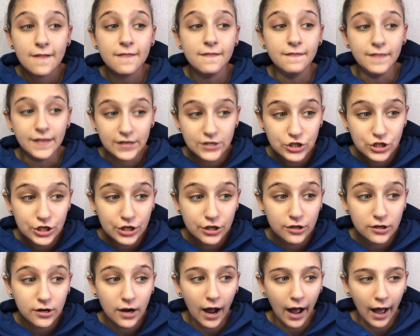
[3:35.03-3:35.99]
this
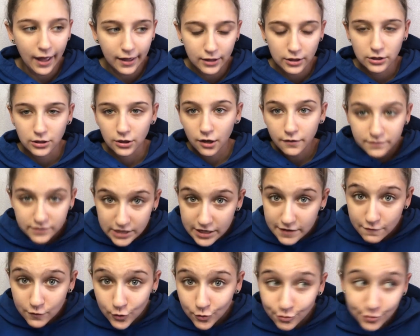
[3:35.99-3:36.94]
year. I love
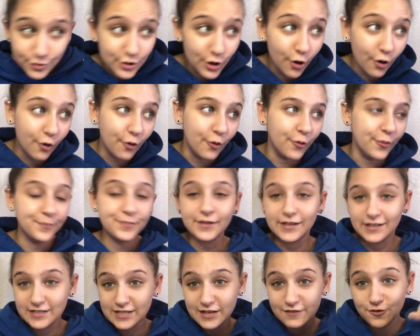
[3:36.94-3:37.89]
seafood. So
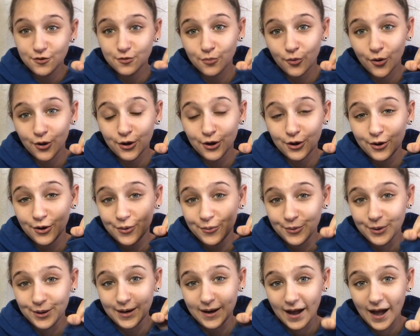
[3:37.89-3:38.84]
seafood boil
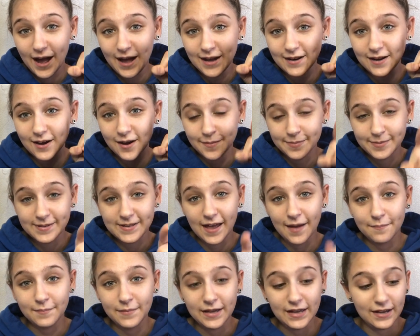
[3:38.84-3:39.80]
would not
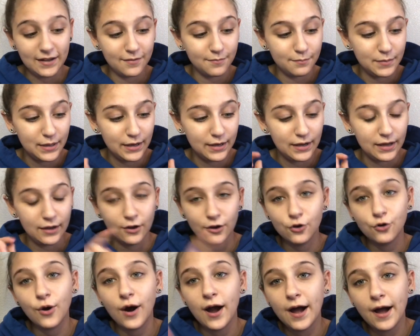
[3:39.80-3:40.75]
upset me, meaning
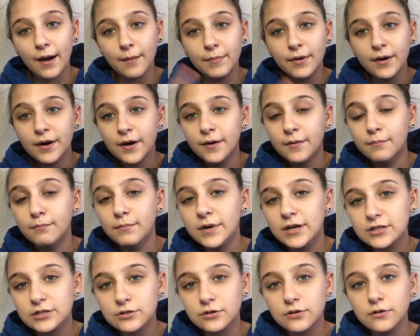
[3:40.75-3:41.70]
crab,
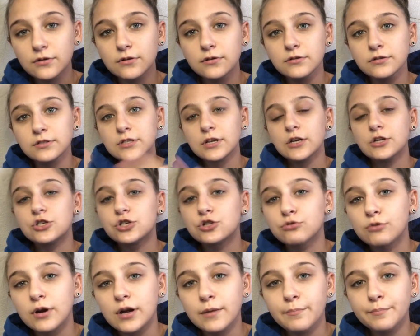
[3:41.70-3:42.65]
mussels,
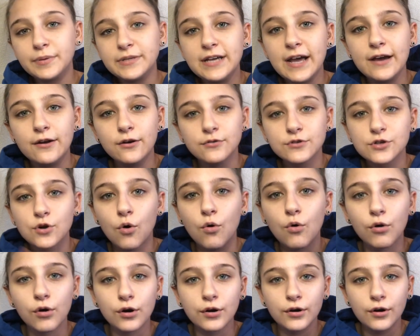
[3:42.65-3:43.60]
shrimp, potatoes,
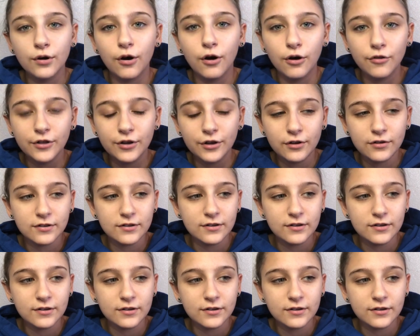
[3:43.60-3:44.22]
corn, all the good